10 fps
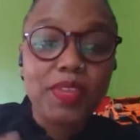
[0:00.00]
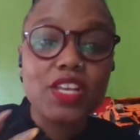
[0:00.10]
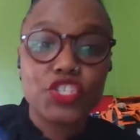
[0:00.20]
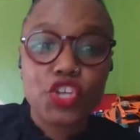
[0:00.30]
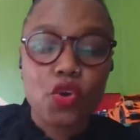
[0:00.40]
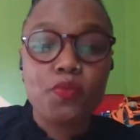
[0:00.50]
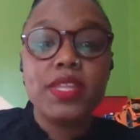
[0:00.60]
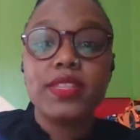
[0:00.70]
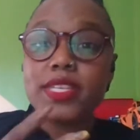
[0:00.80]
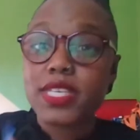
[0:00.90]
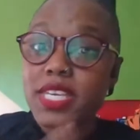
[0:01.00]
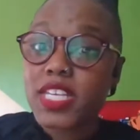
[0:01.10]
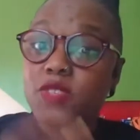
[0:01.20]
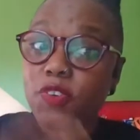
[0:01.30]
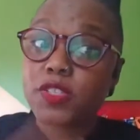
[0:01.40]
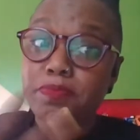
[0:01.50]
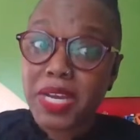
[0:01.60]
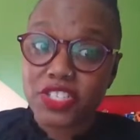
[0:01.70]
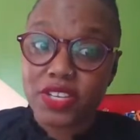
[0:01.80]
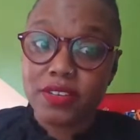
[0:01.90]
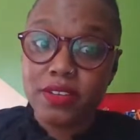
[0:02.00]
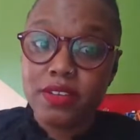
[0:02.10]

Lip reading: So this is his first budget.